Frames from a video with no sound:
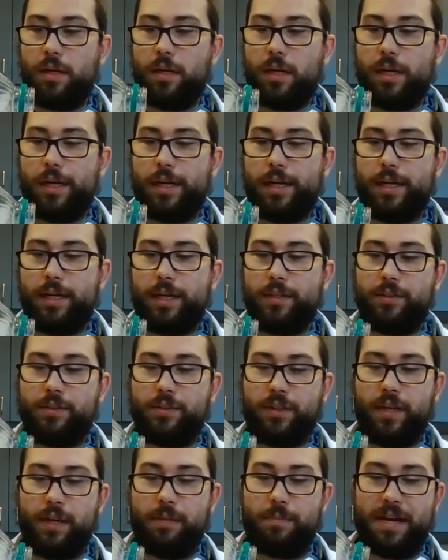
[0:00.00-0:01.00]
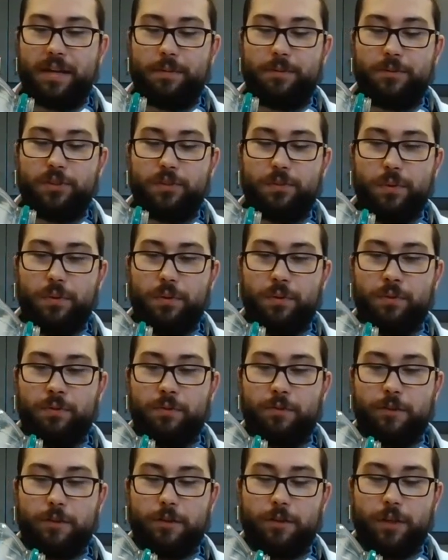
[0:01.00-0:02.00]
I'd say about a
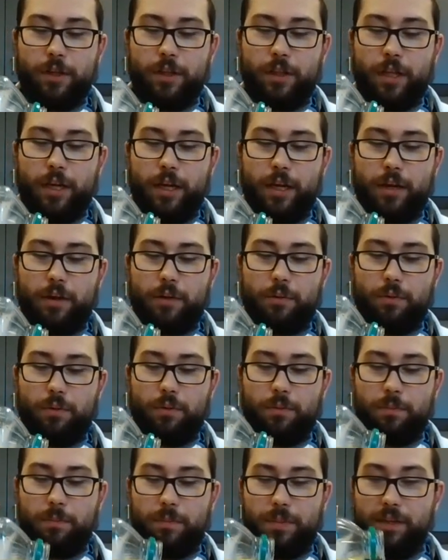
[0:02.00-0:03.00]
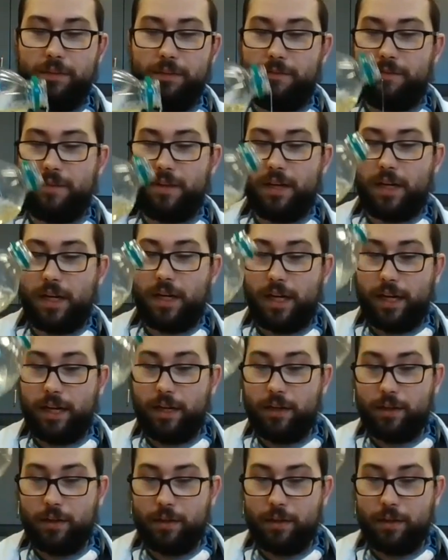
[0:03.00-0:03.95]
spoonful in there will be fine.